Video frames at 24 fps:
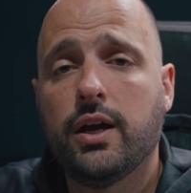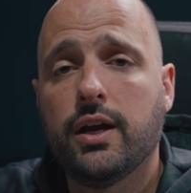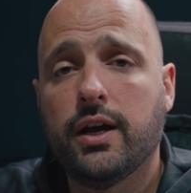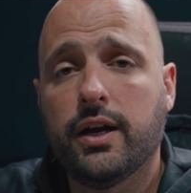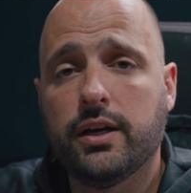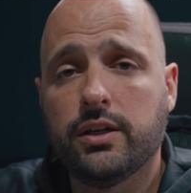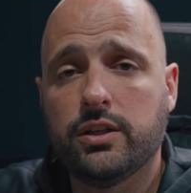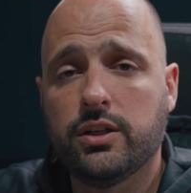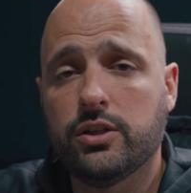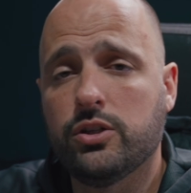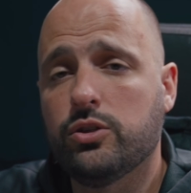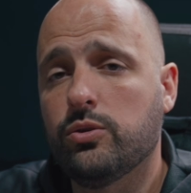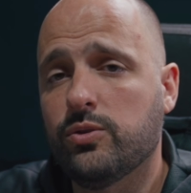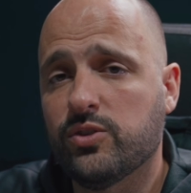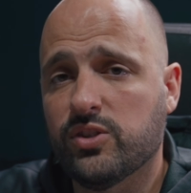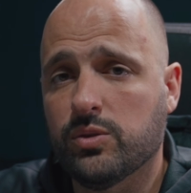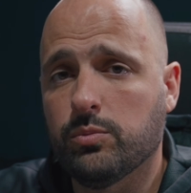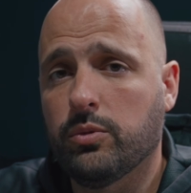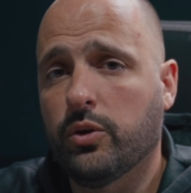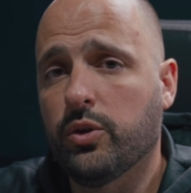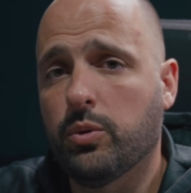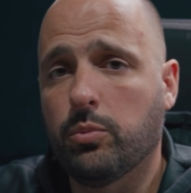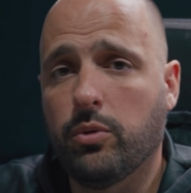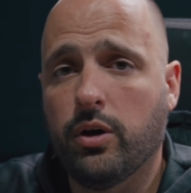I did do
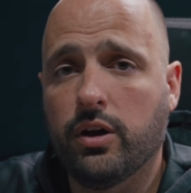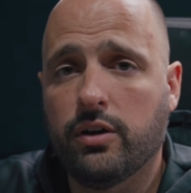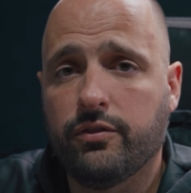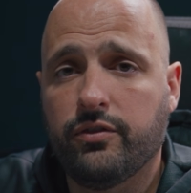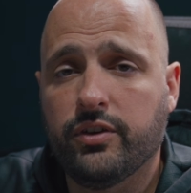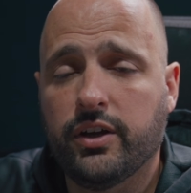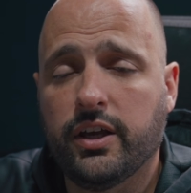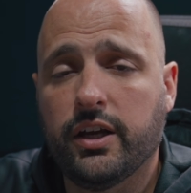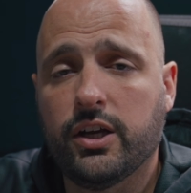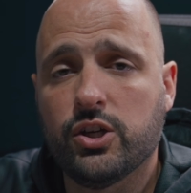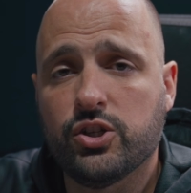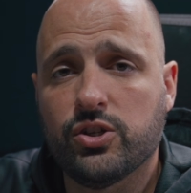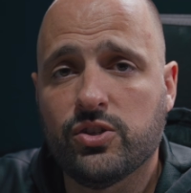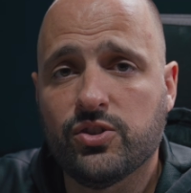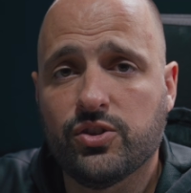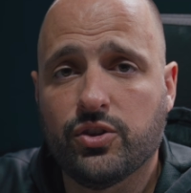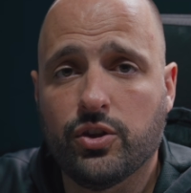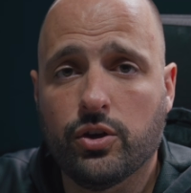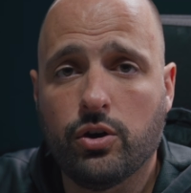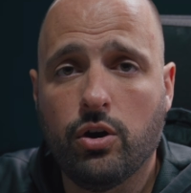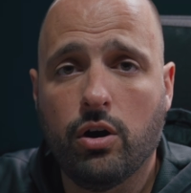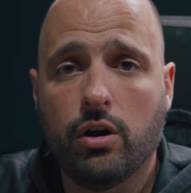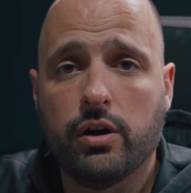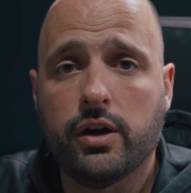some other modifications
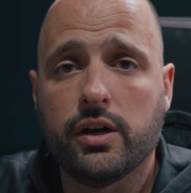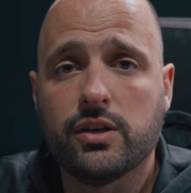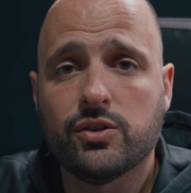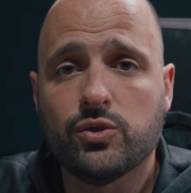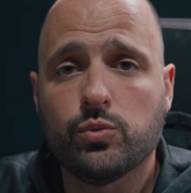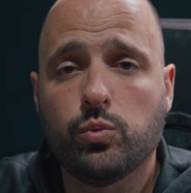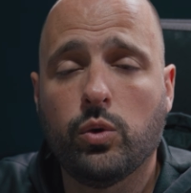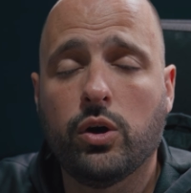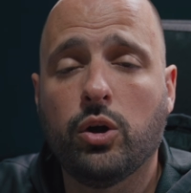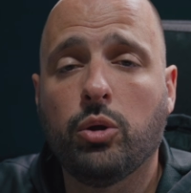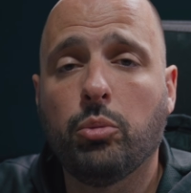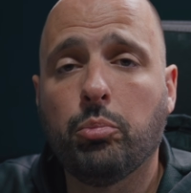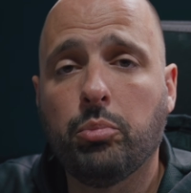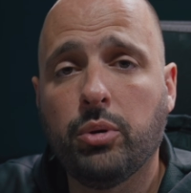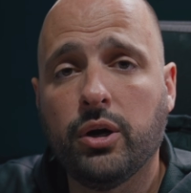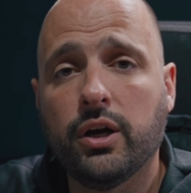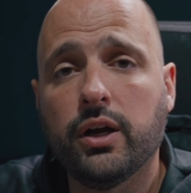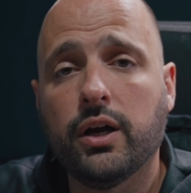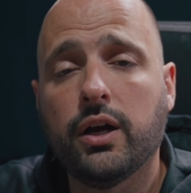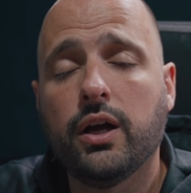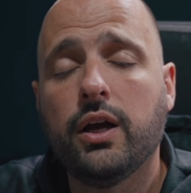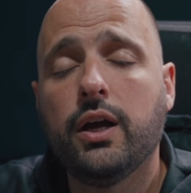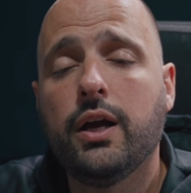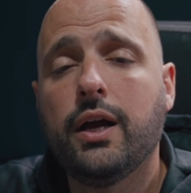to the car as well,
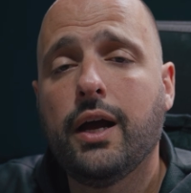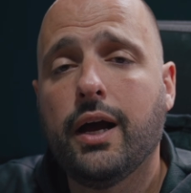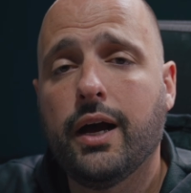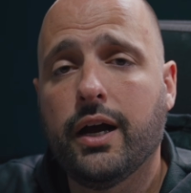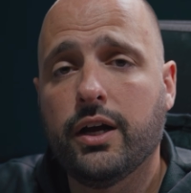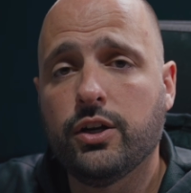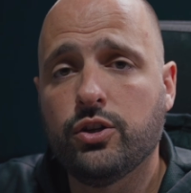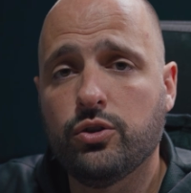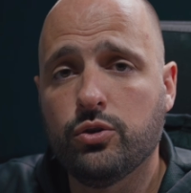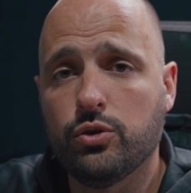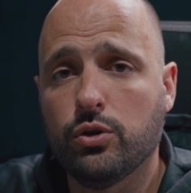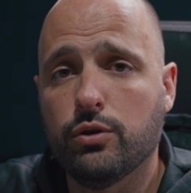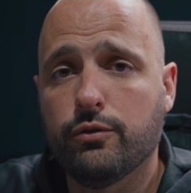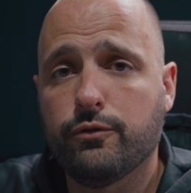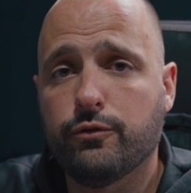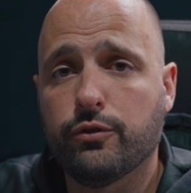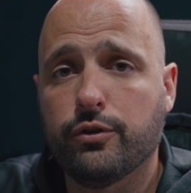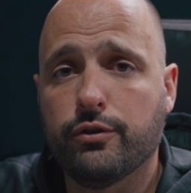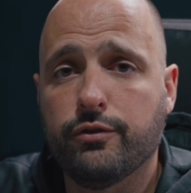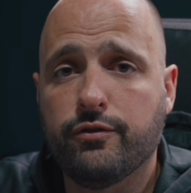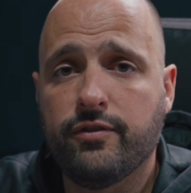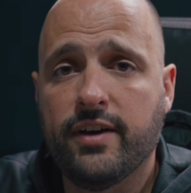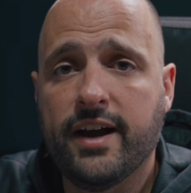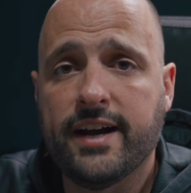but I do know
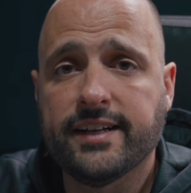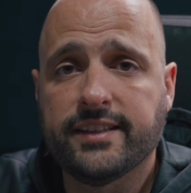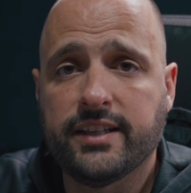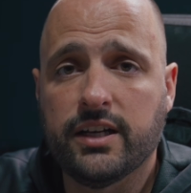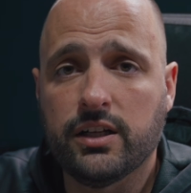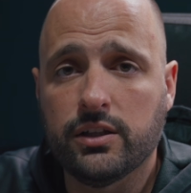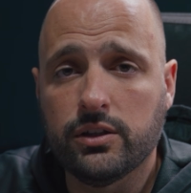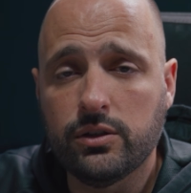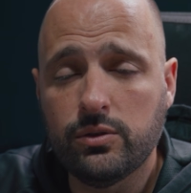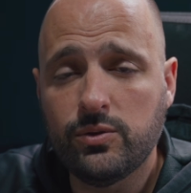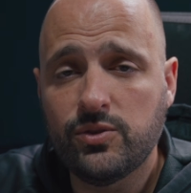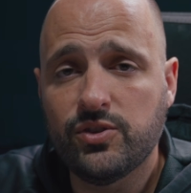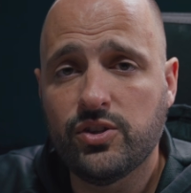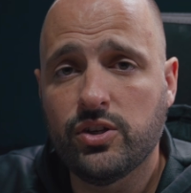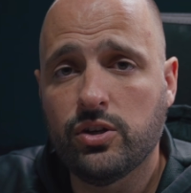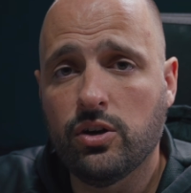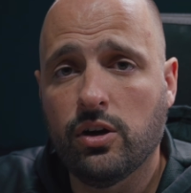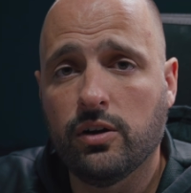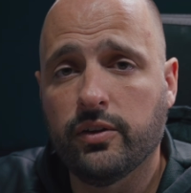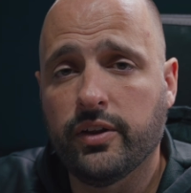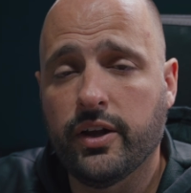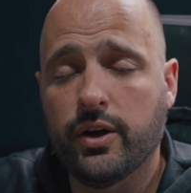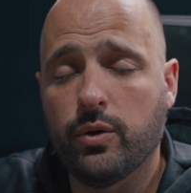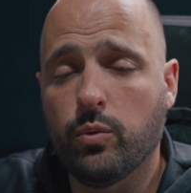for a fact that losing
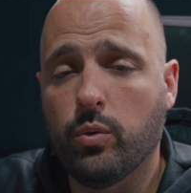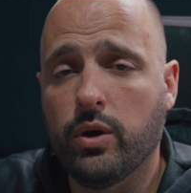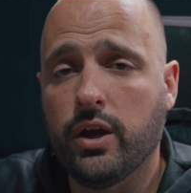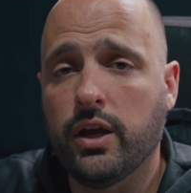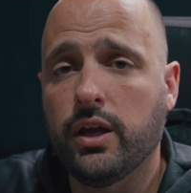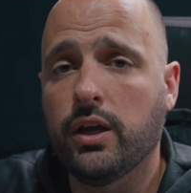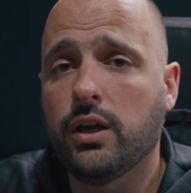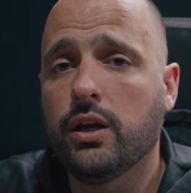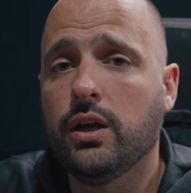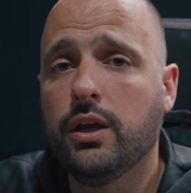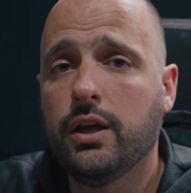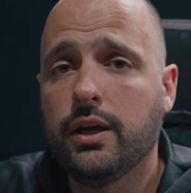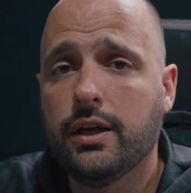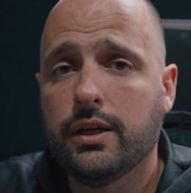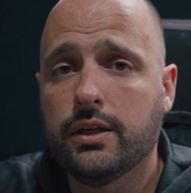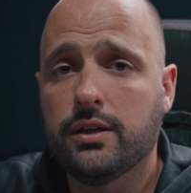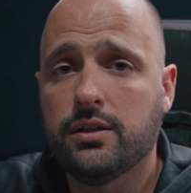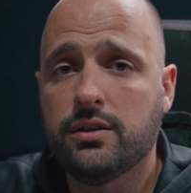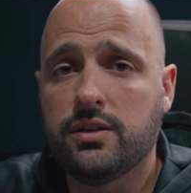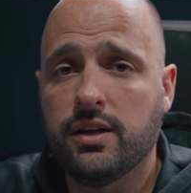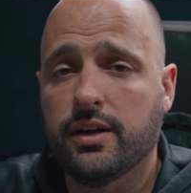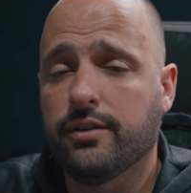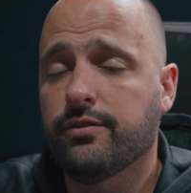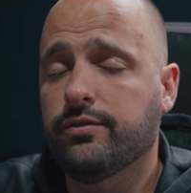all that weight
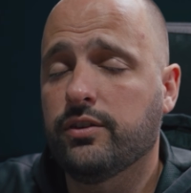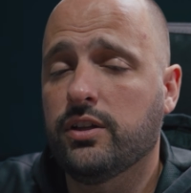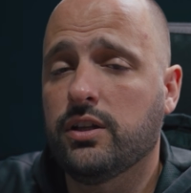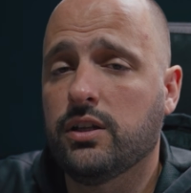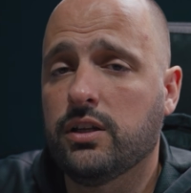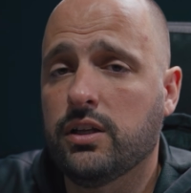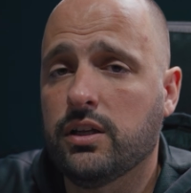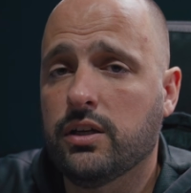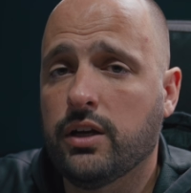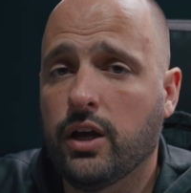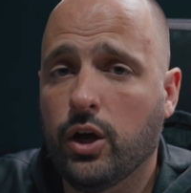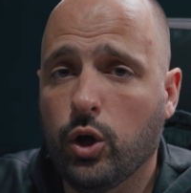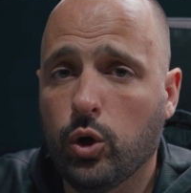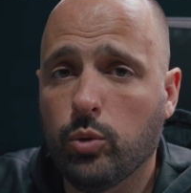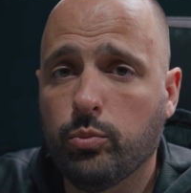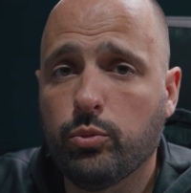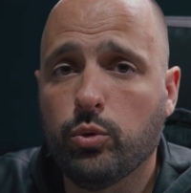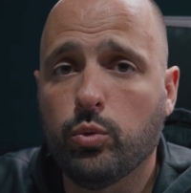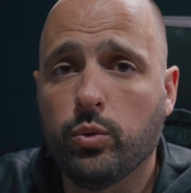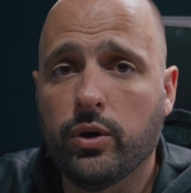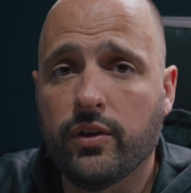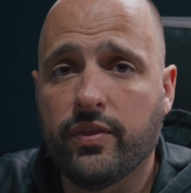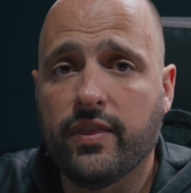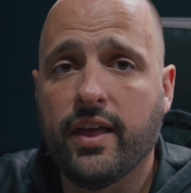definitely did
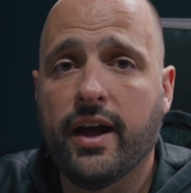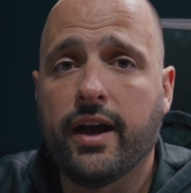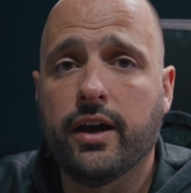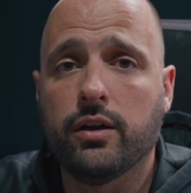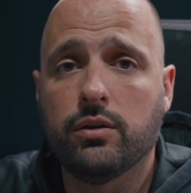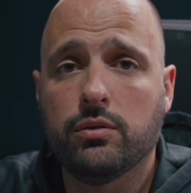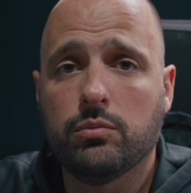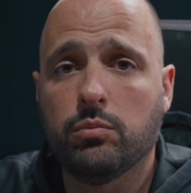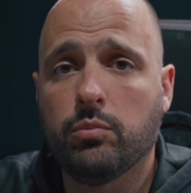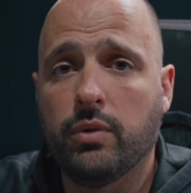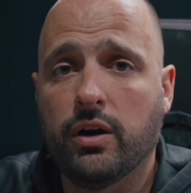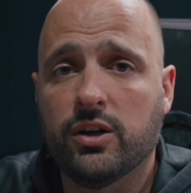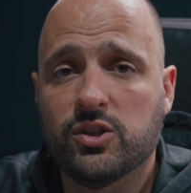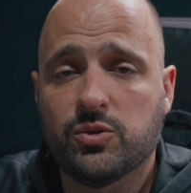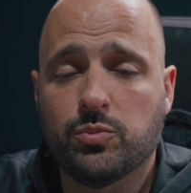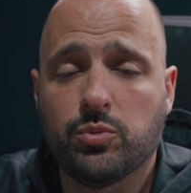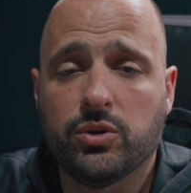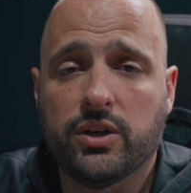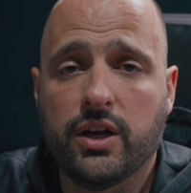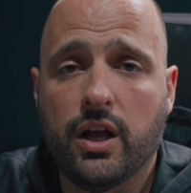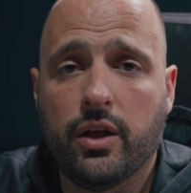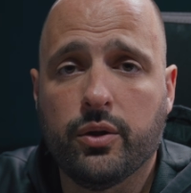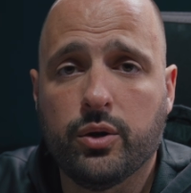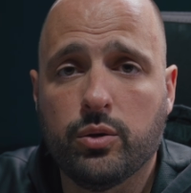help with that miles per
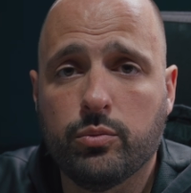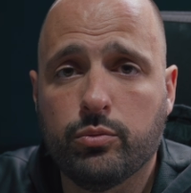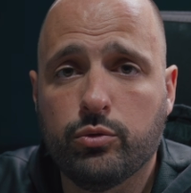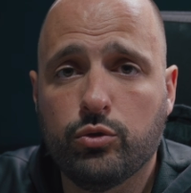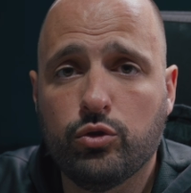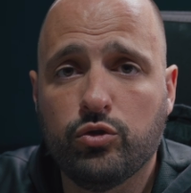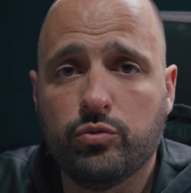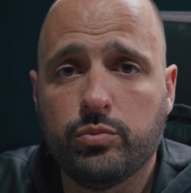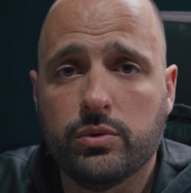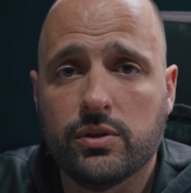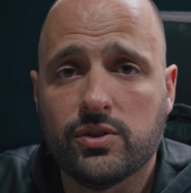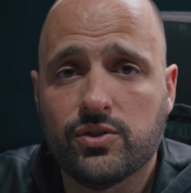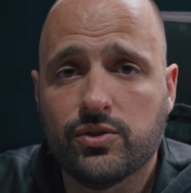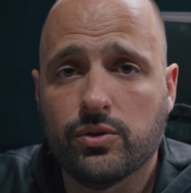gallon improvement.